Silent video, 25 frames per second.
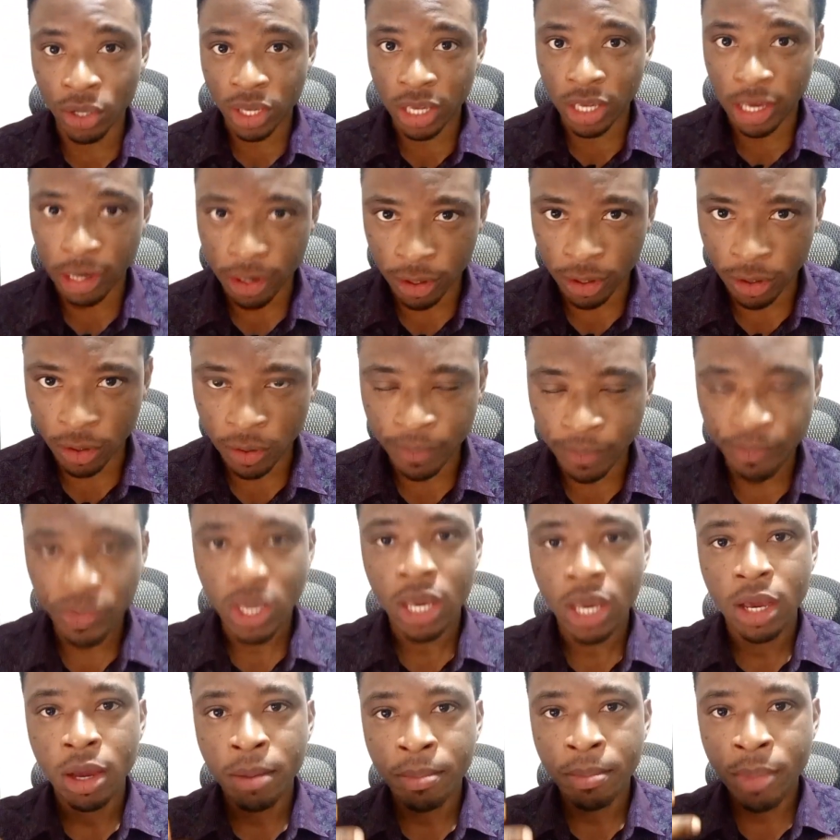okay, oh,
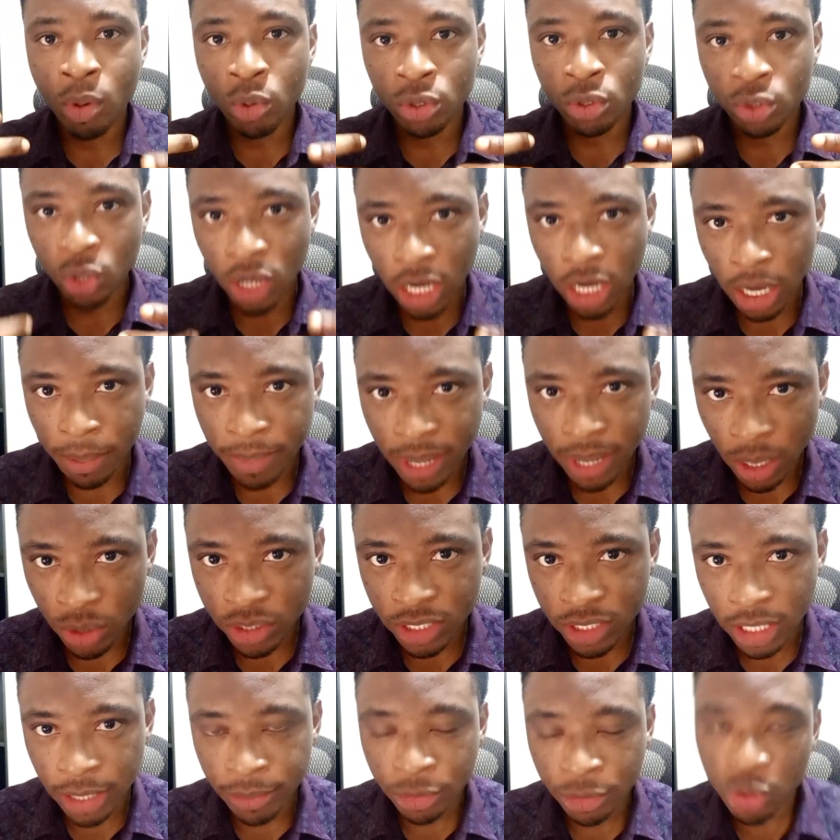may we talk
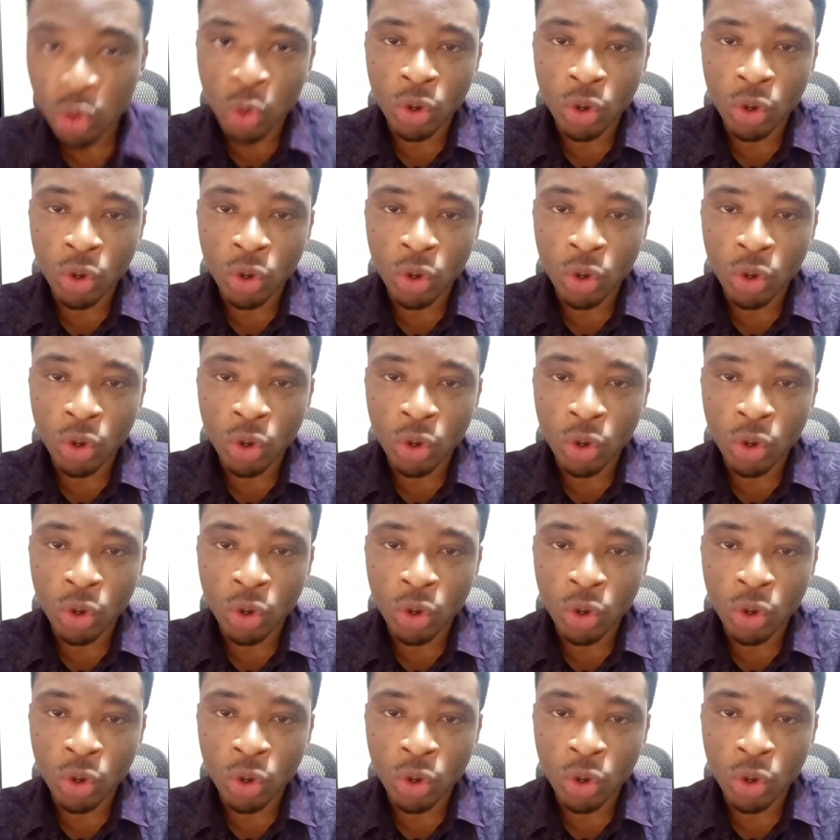about them.